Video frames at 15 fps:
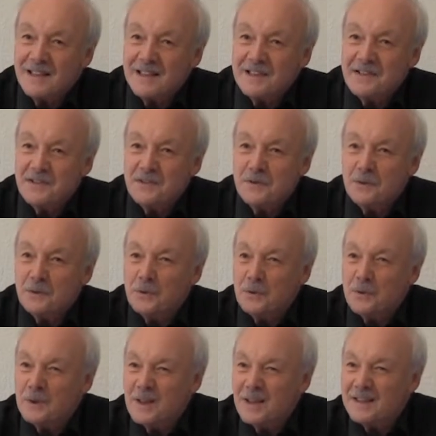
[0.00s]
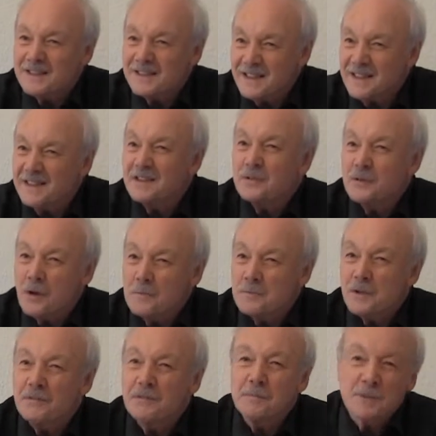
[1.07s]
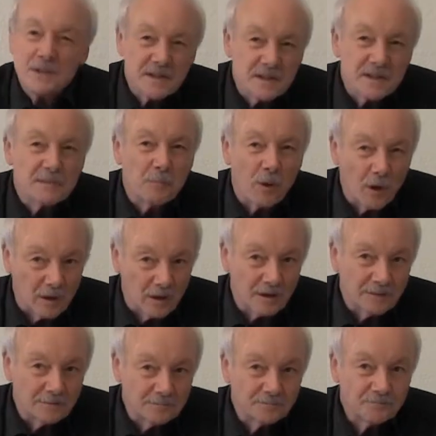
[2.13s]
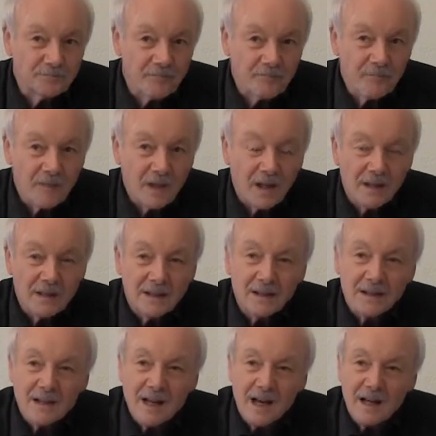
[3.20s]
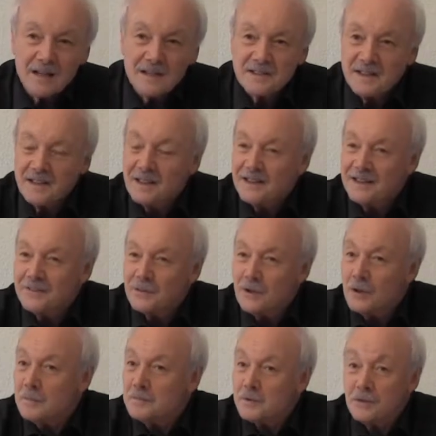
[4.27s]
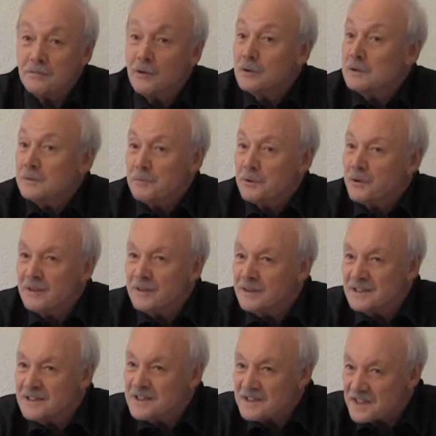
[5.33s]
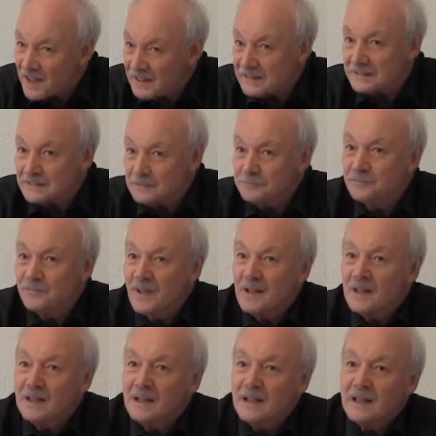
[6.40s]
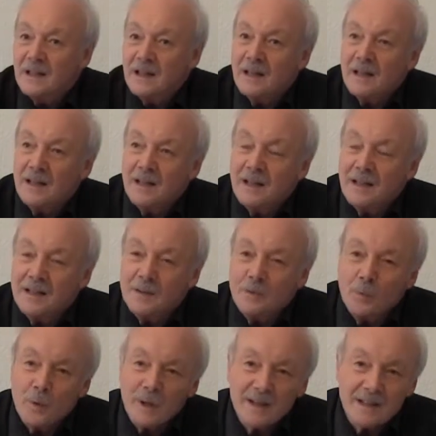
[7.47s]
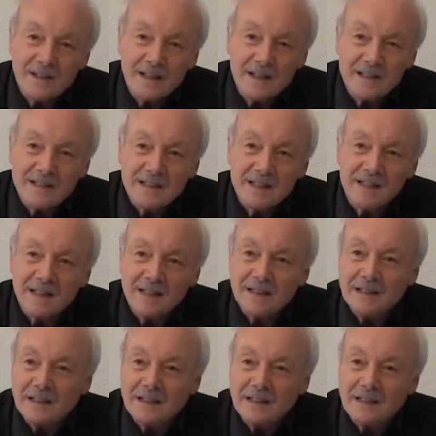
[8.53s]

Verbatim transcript: is to think in terms of a business model. Uh, think in terms of entrepreneurial design mm -hmm. uh, in a way that uh,